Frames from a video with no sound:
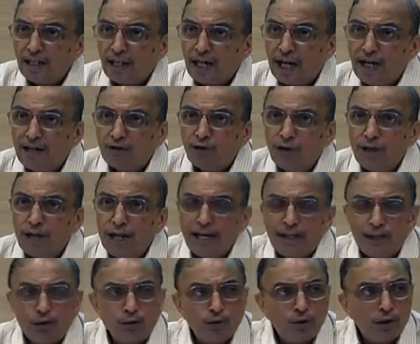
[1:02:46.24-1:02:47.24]
I would
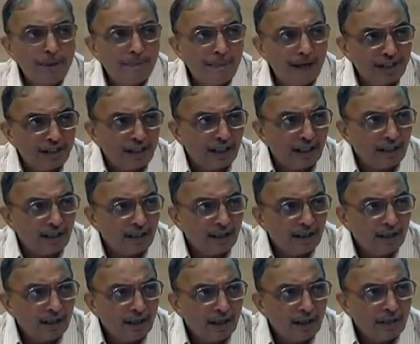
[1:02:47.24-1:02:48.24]
like you to imagine,
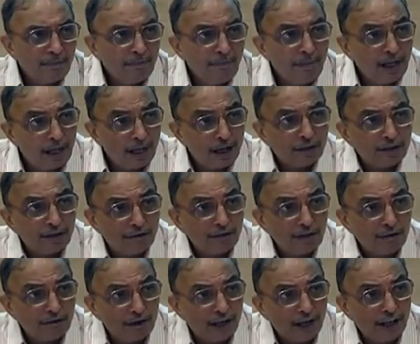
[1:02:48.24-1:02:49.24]
because of
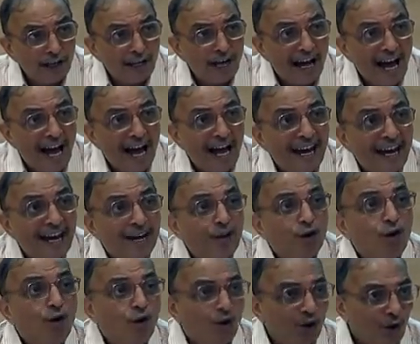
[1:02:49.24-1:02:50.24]
the word
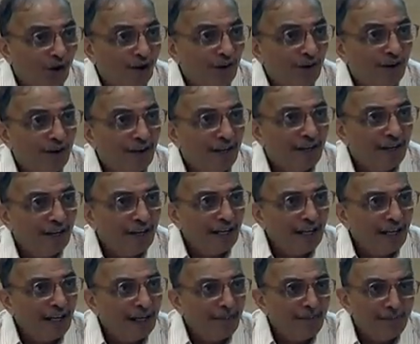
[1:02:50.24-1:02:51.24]
IO,
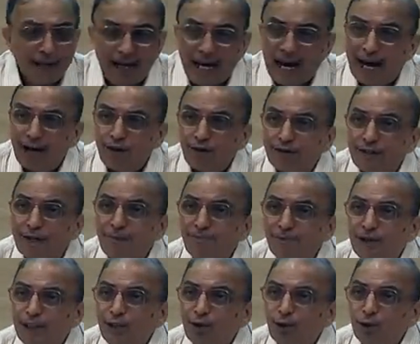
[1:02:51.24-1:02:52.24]
it may have
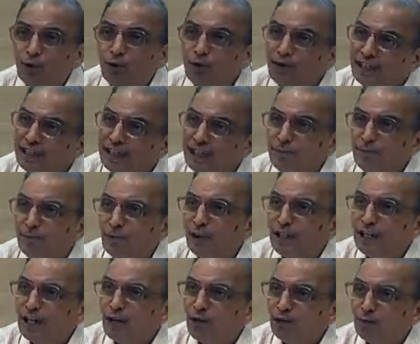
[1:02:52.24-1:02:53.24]
something to do with input
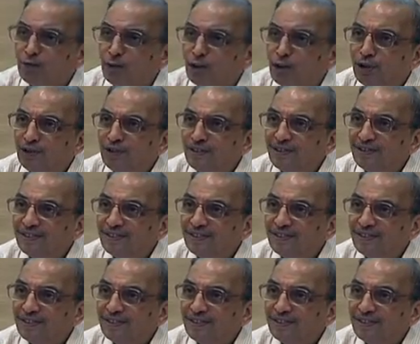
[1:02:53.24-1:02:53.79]
and output.